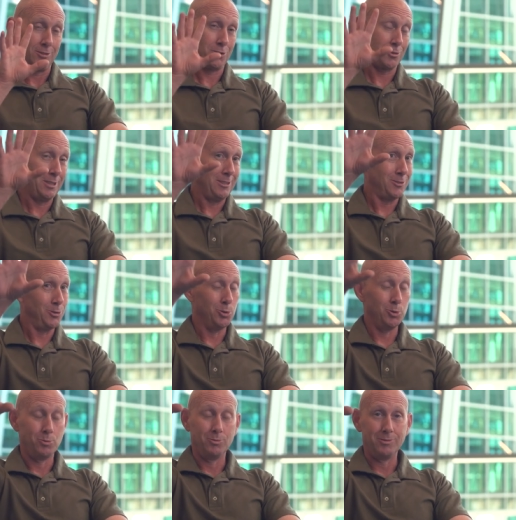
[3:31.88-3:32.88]
the street
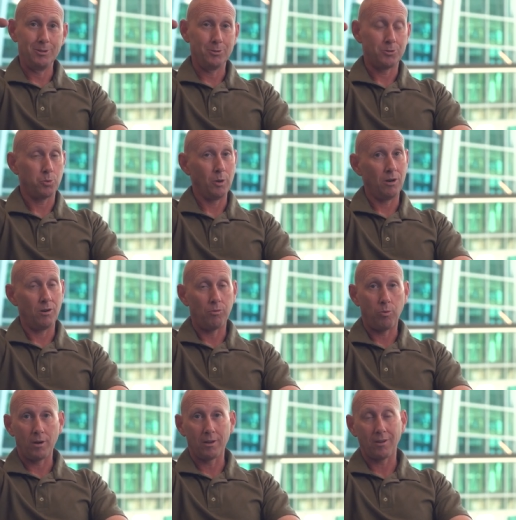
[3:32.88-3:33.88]
to, you know, 12,
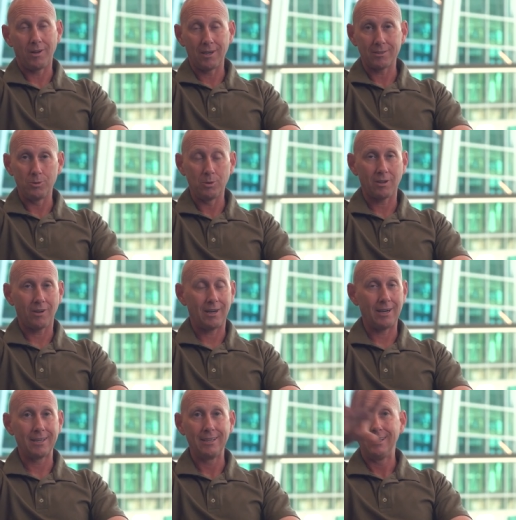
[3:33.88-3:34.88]
1 o'clock, 2
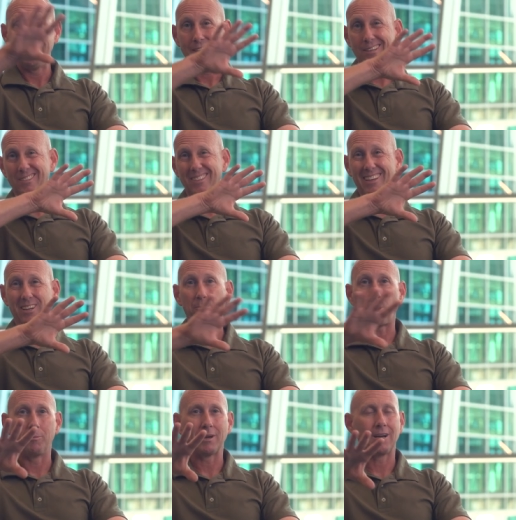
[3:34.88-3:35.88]
o'clock is like an
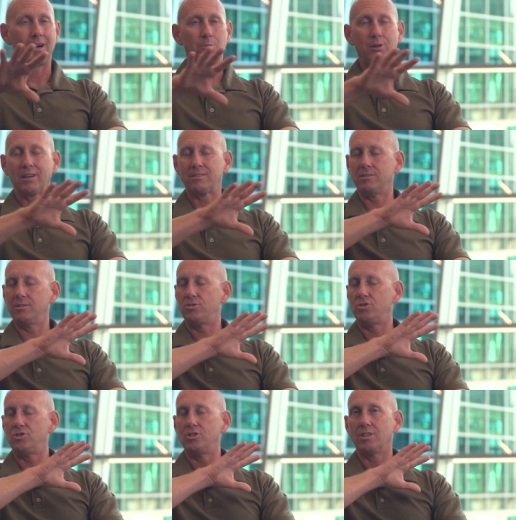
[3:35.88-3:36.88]
apartment complex that's
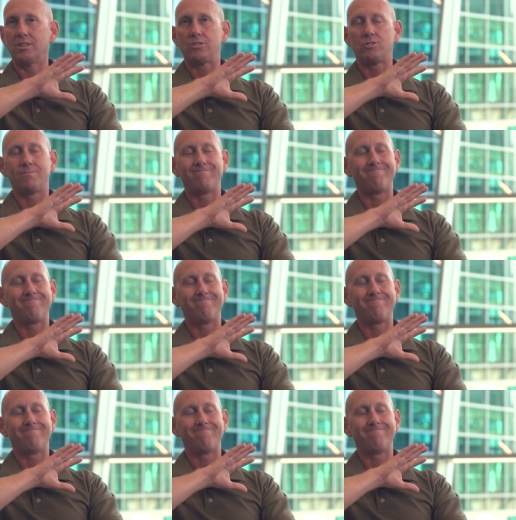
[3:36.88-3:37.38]
just